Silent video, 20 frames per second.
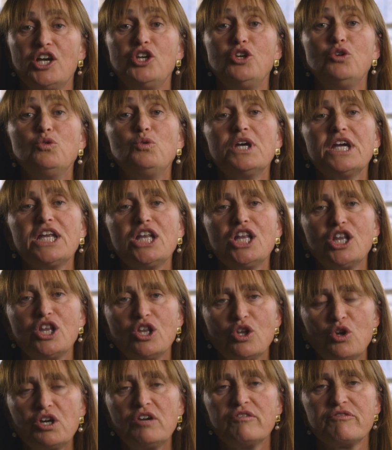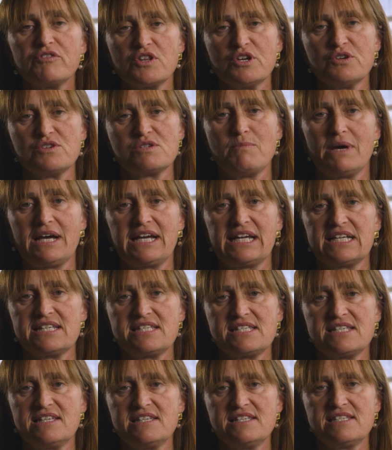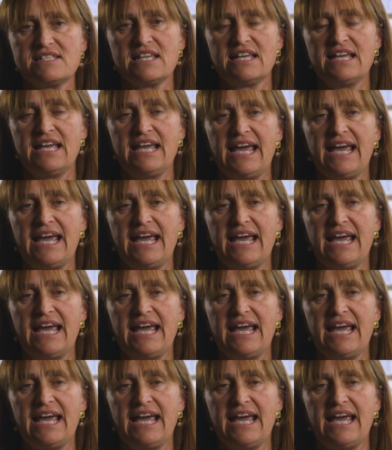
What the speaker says: you can look for those biases